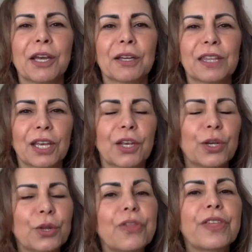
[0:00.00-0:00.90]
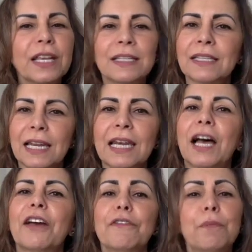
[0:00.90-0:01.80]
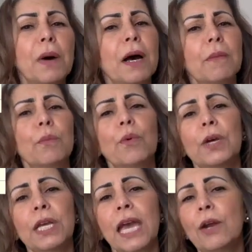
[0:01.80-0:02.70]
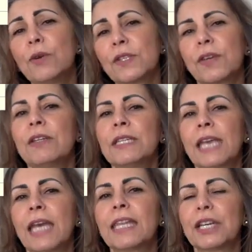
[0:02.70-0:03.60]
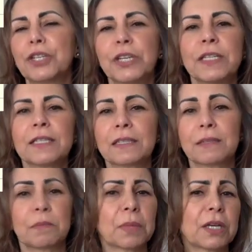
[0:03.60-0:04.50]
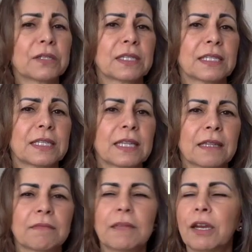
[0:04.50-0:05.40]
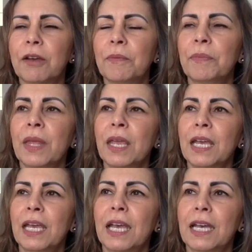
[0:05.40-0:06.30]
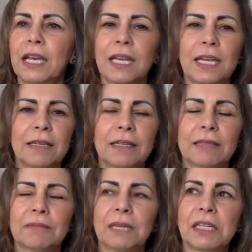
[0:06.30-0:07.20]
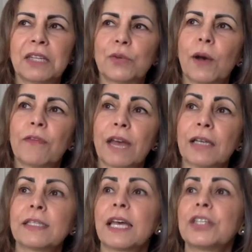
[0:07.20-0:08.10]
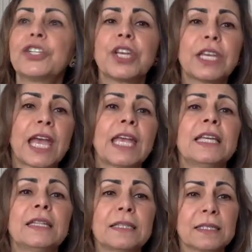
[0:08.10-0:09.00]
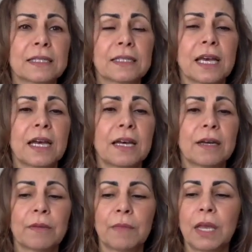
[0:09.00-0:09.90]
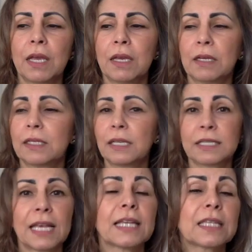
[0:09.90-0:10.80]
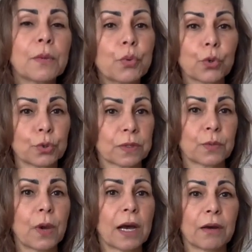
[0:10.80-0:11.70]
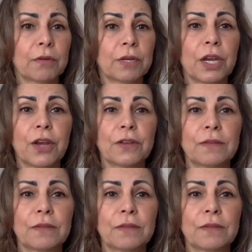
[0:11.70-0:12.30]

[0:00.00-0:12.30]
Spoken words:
the good things in life. But it can also indicate that she's, because it's in, you know, in the 12th house, that she gains success abroad as well. You know,